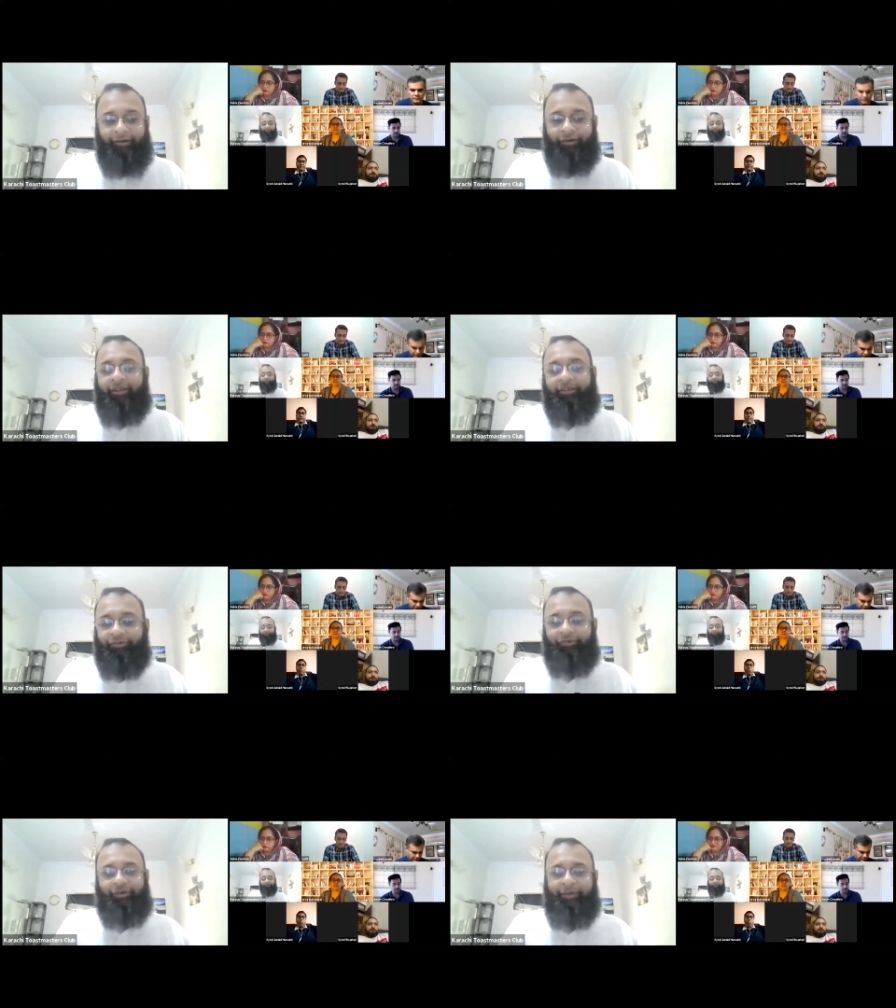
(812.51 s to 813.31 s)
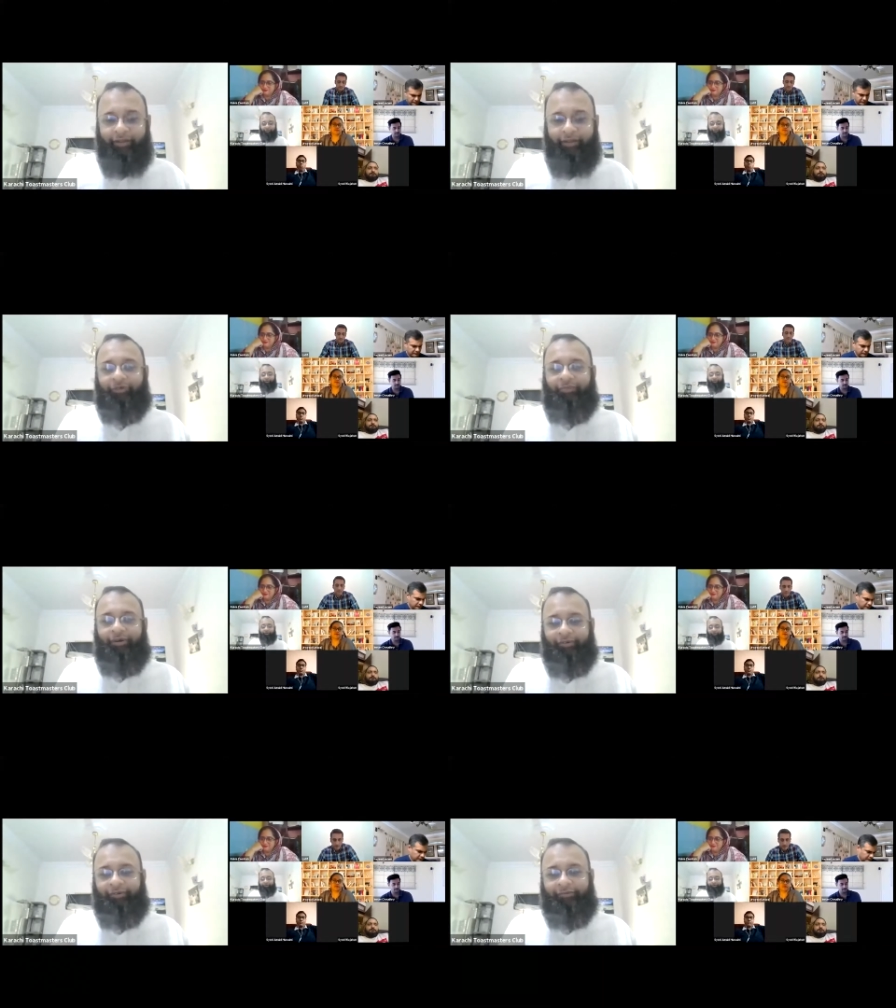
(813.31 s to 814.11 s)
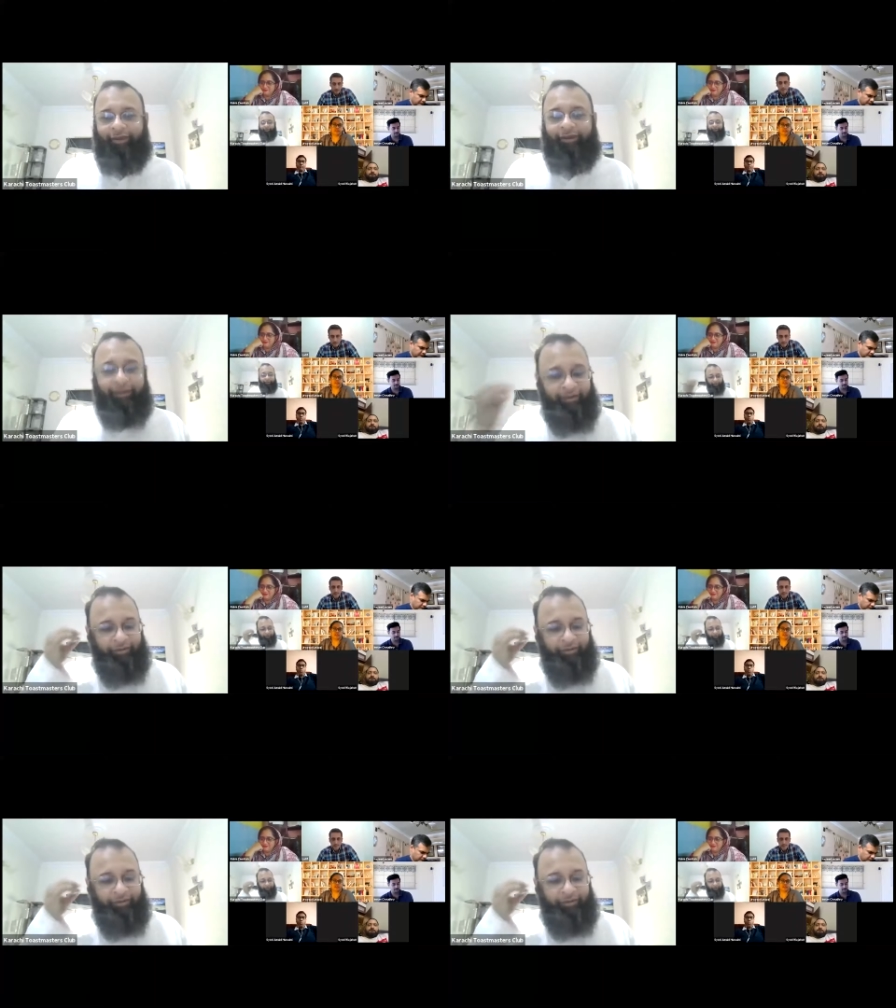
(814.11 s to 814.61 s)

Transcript: Audience would already know about it, right?